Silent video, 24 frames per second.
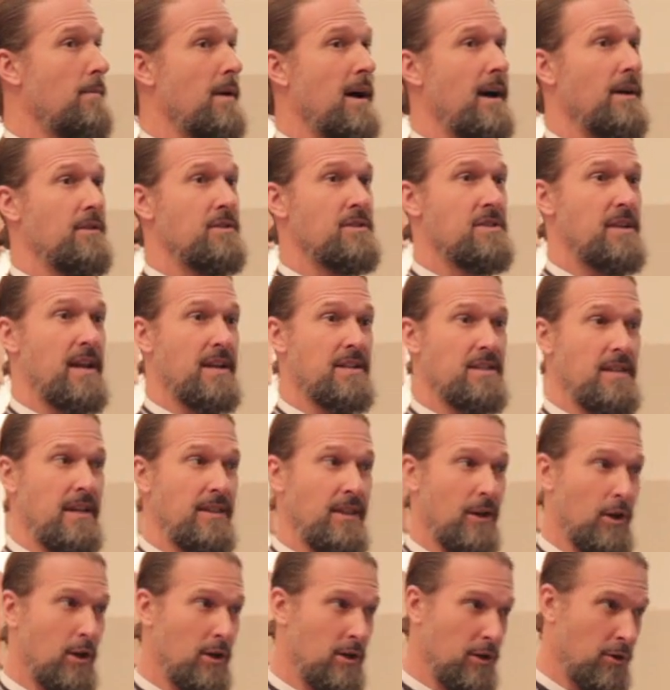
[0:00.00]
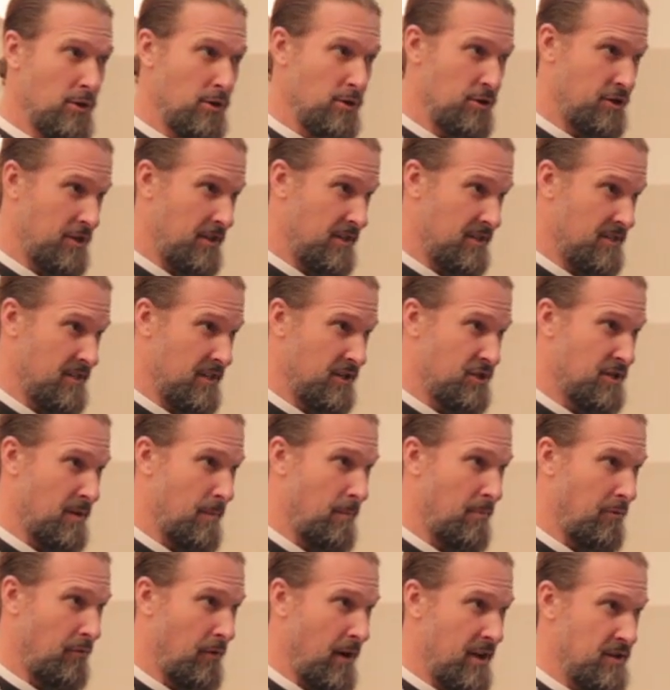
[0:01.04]
about sex and the clergy, such a
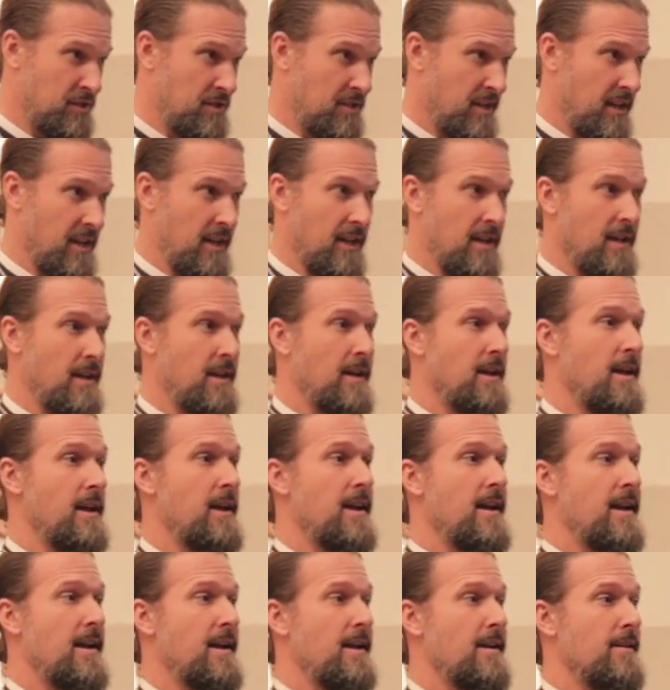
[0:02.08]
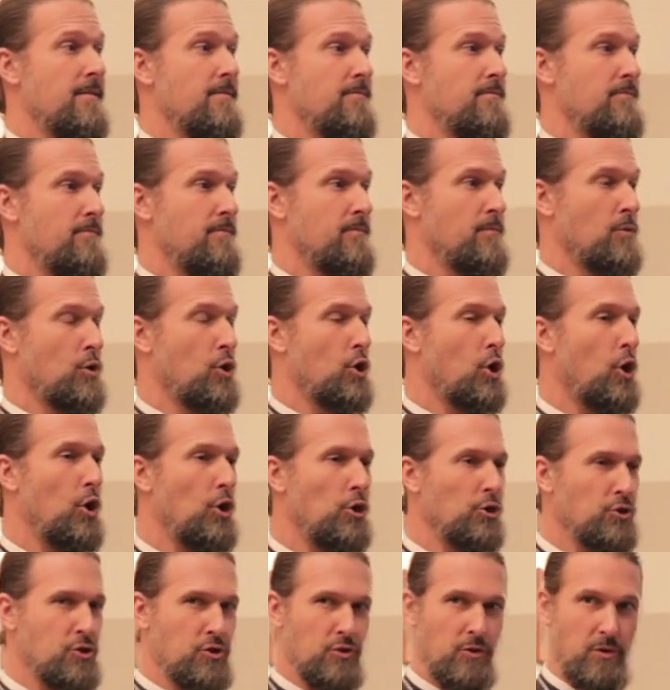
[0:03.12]
pressing
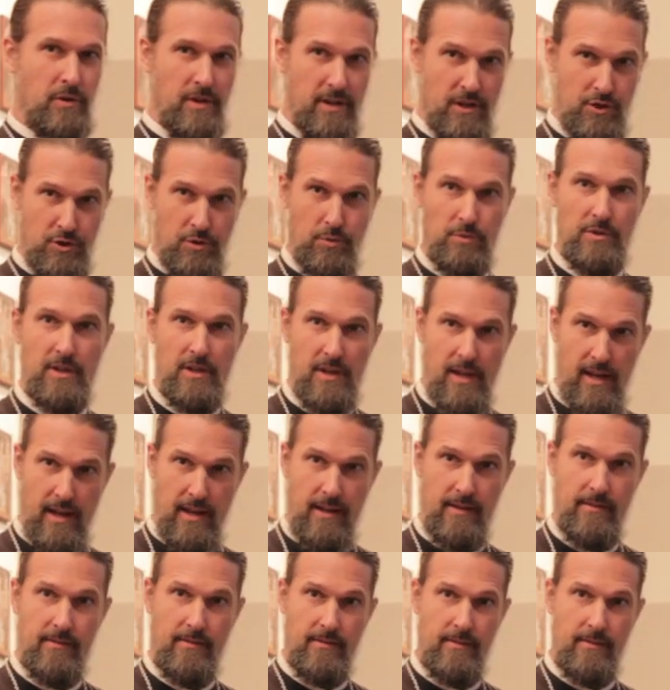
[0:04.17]
cultural issue today.